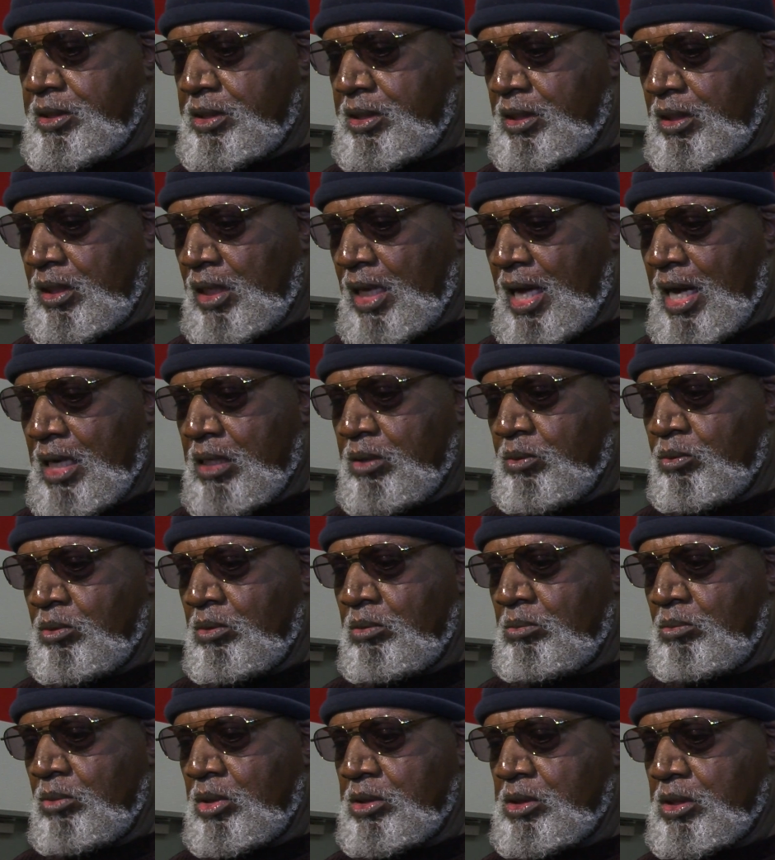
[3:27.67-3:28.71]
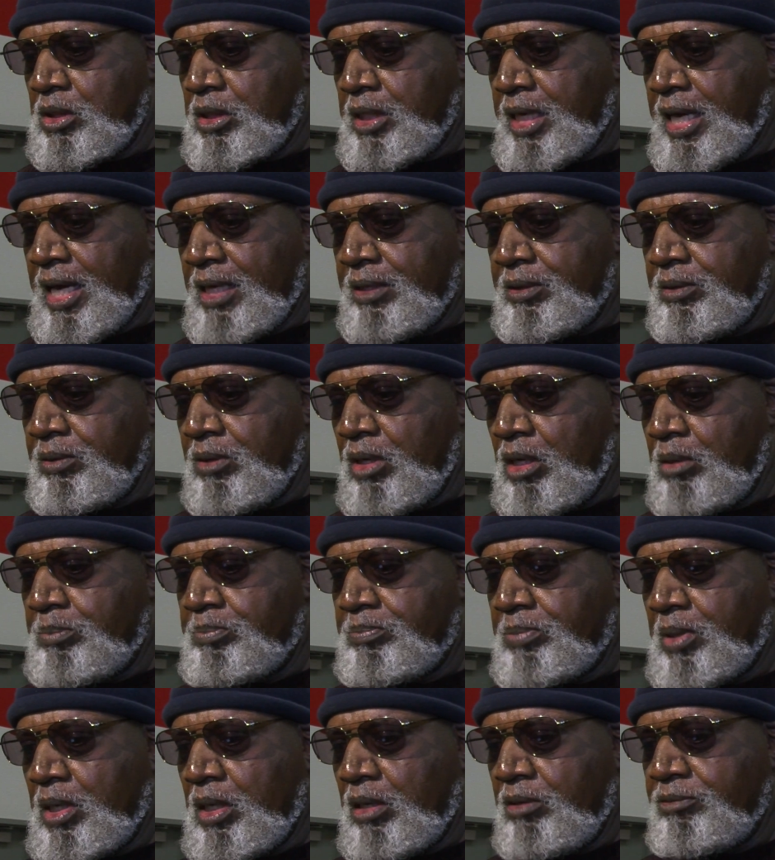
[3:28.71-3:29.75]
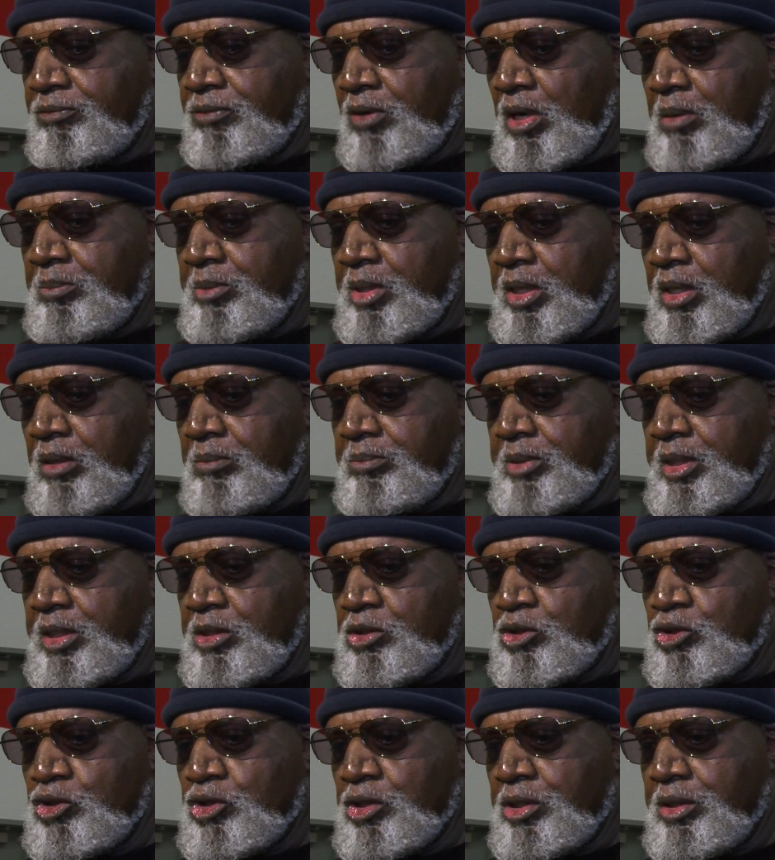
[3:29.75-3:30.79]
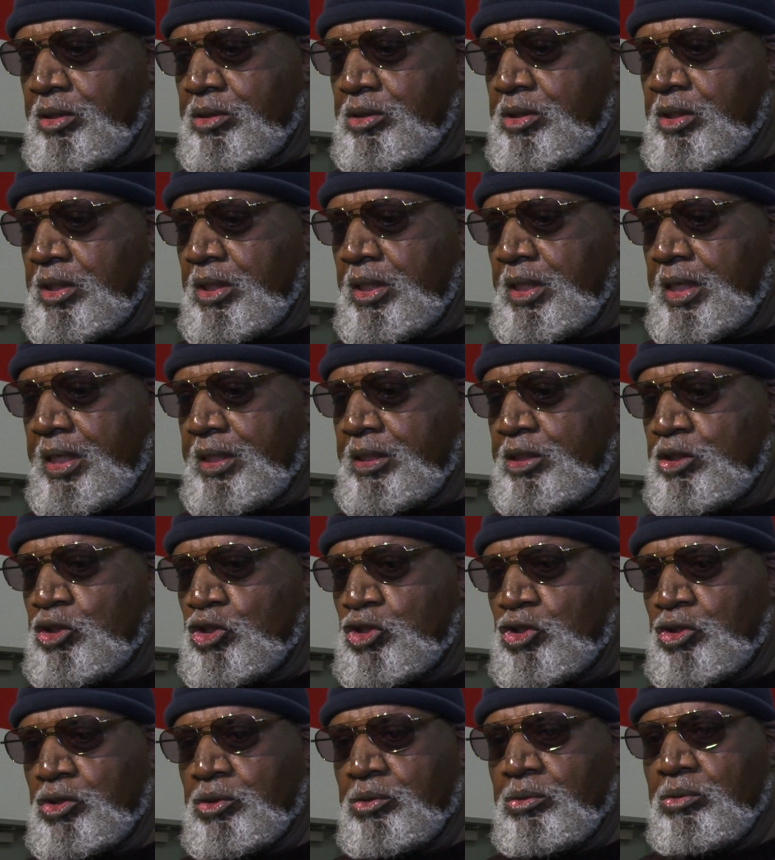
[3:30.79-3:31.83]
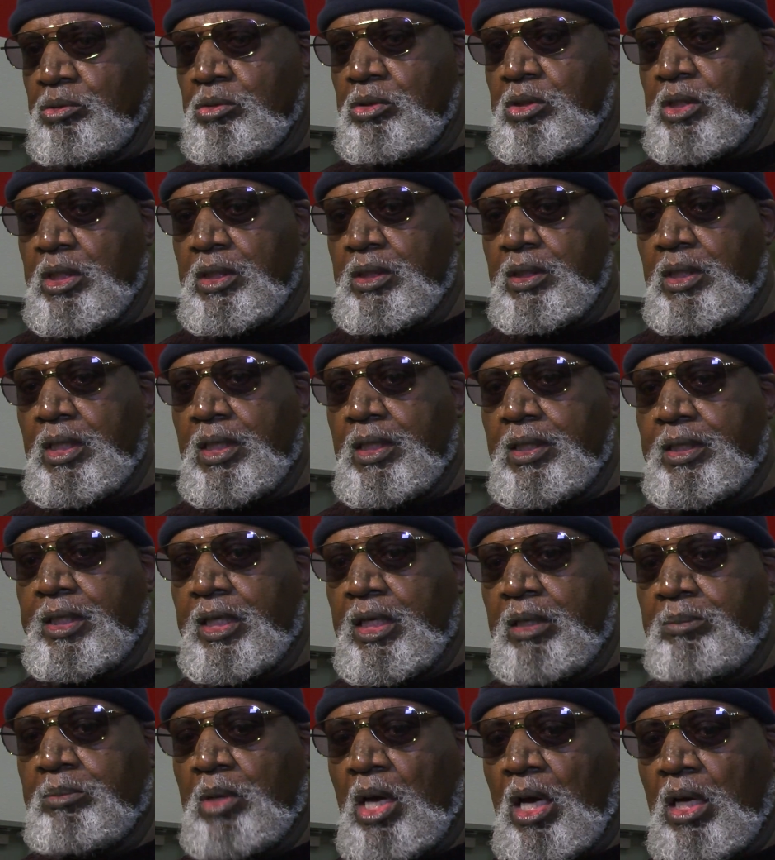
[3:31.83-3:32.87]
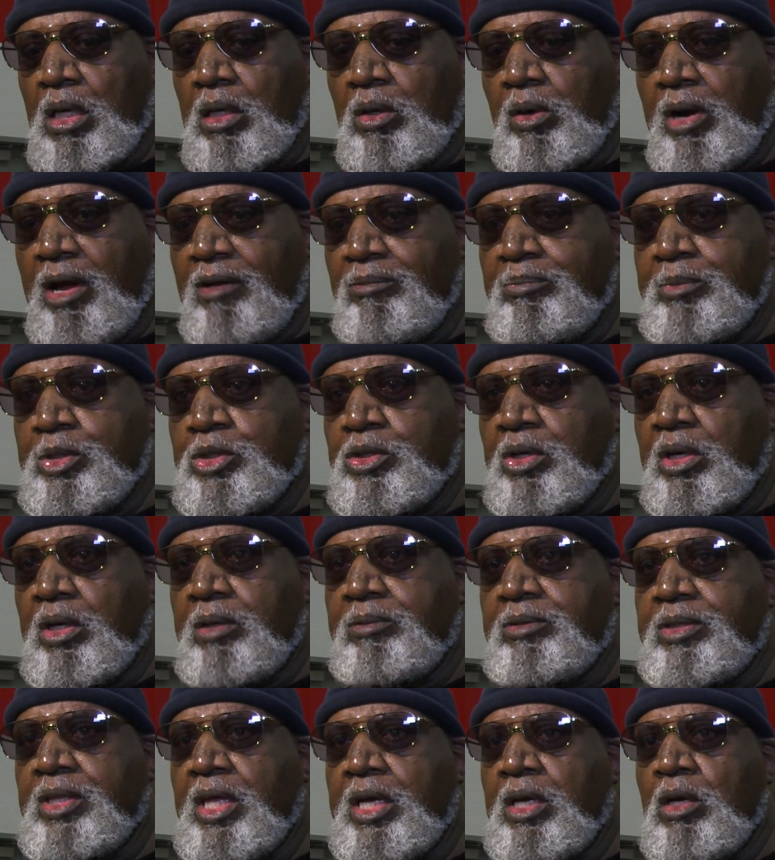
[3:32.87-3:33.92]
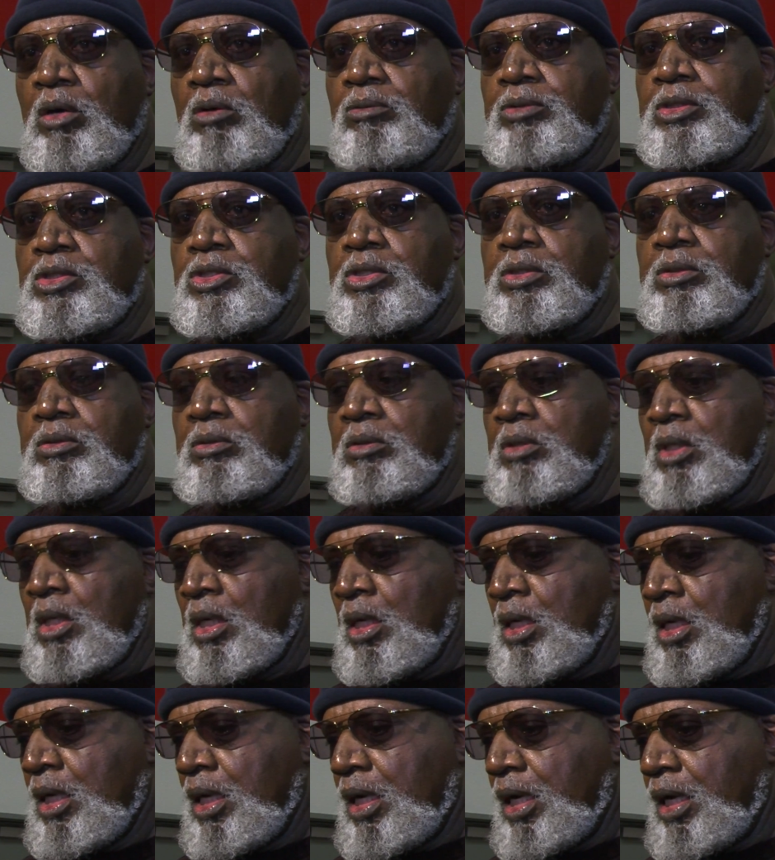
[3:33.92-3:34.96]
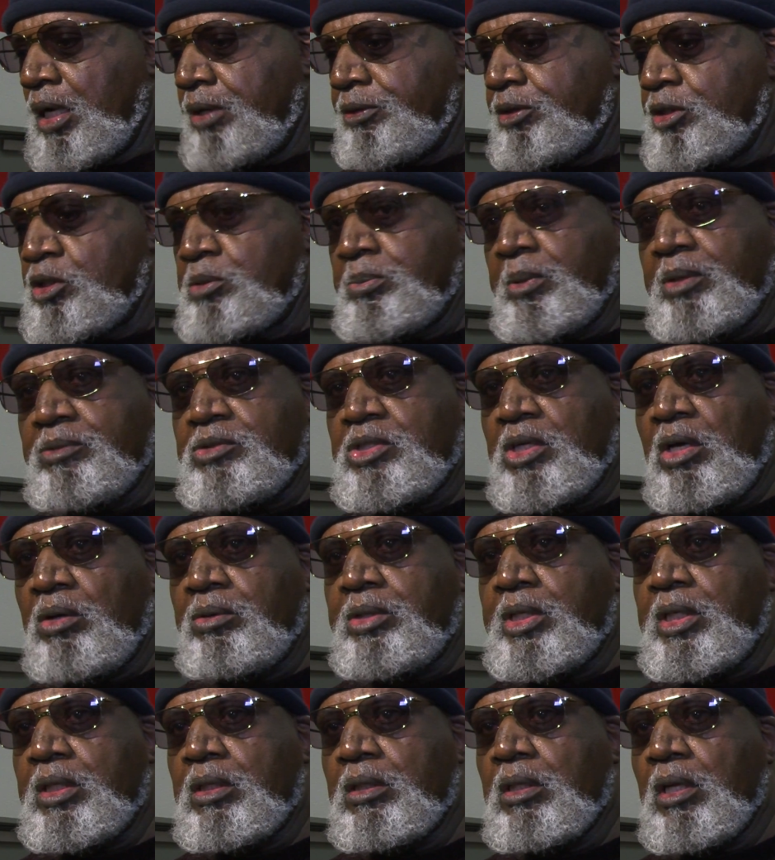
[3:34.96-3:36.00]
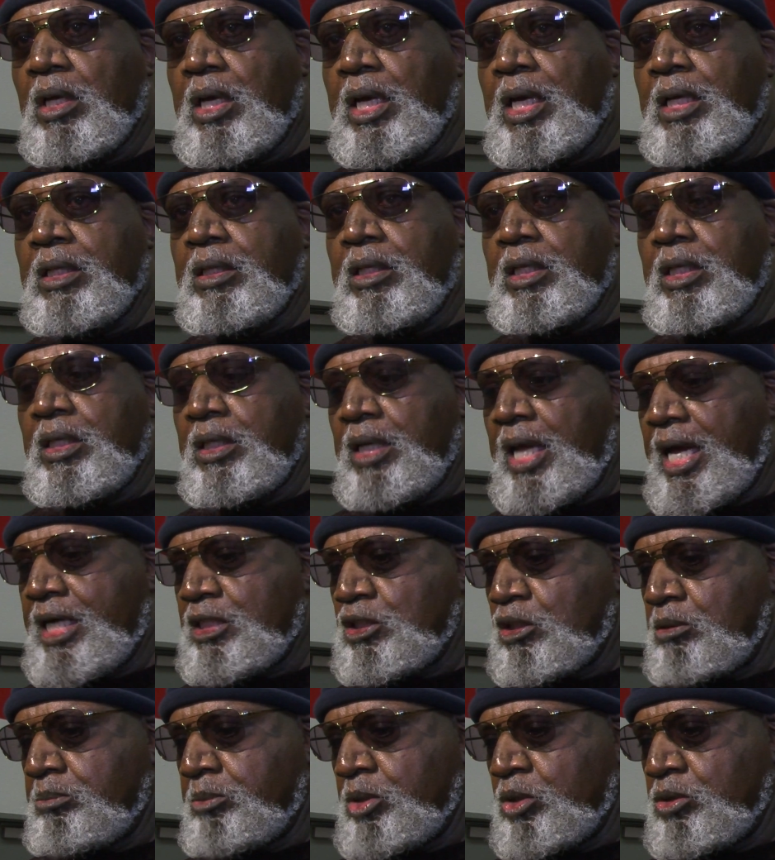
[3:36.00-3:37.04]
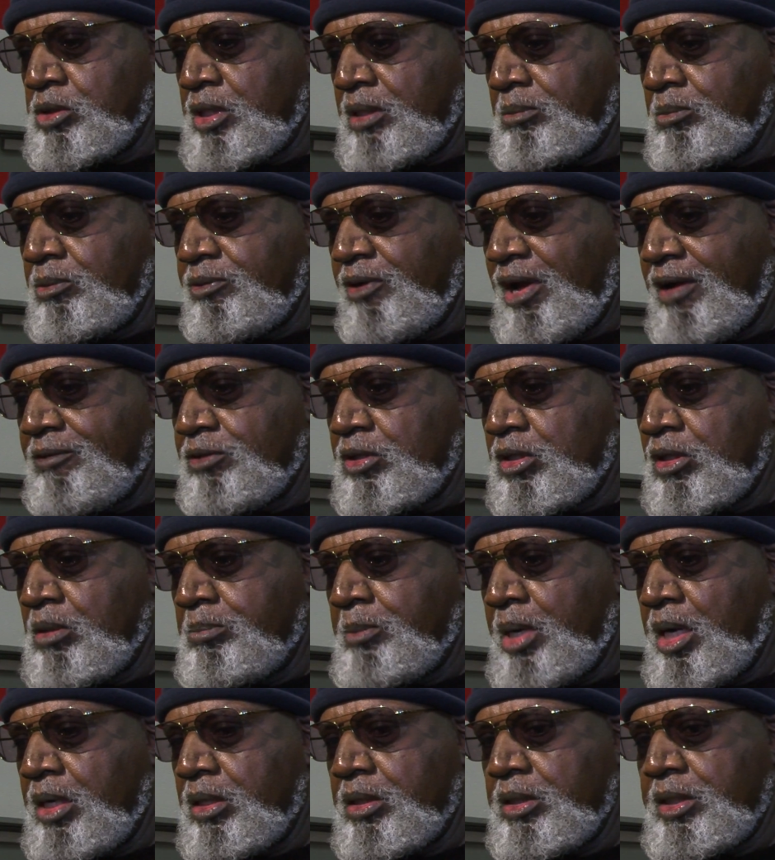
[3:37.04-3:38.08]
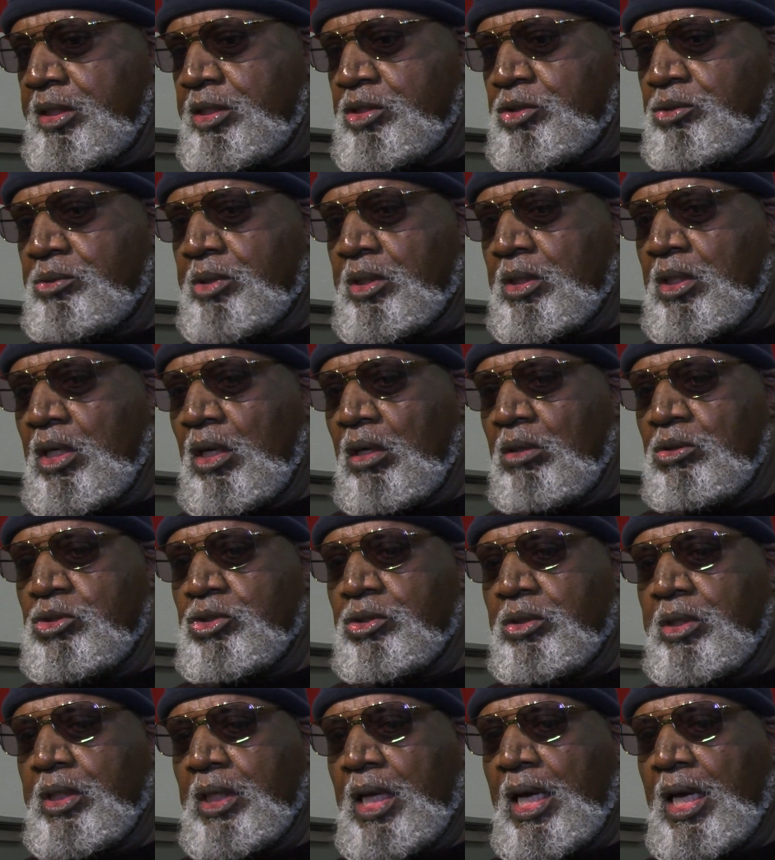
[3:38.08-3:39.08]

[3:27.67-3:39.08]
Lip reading: into the locker room was to gather up from him his jersey and his shoes and get him an autograph and turn everything over to the Smithsonian and the National Museum of African American History and Culture.